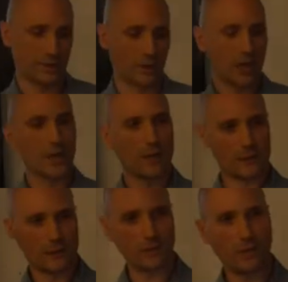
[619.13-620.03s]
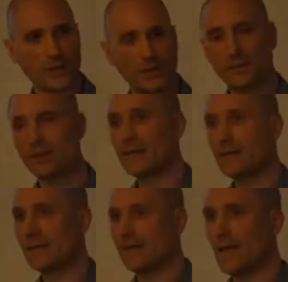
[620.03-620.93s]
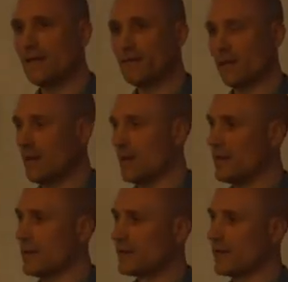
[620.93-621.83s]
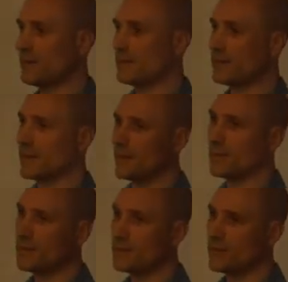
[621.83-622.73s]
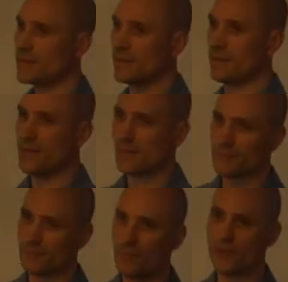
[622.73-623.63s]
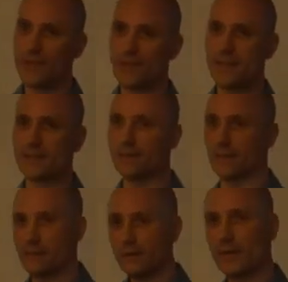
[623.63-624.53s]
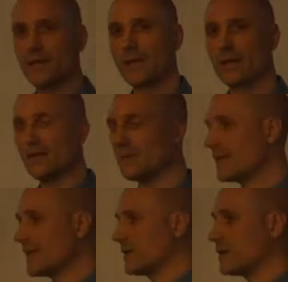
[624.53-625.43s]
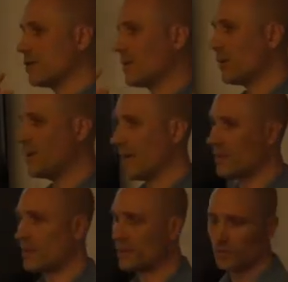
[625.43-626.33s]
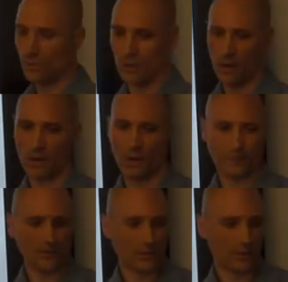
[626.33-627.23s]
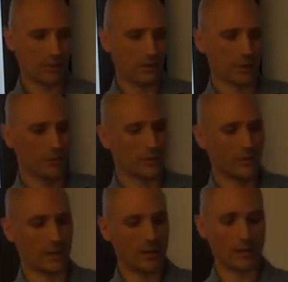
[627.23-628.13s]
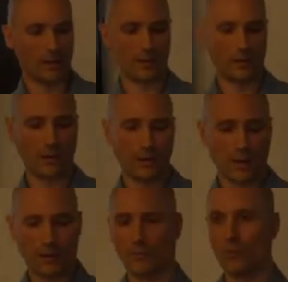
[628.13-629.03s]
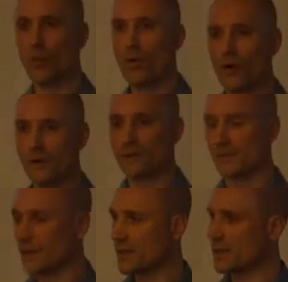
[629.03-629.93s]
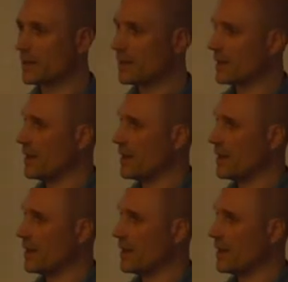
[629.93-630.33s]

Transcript: So if we can save in the size of the signatures and the size of the public keys and so on, this means that we will be able to put more transactions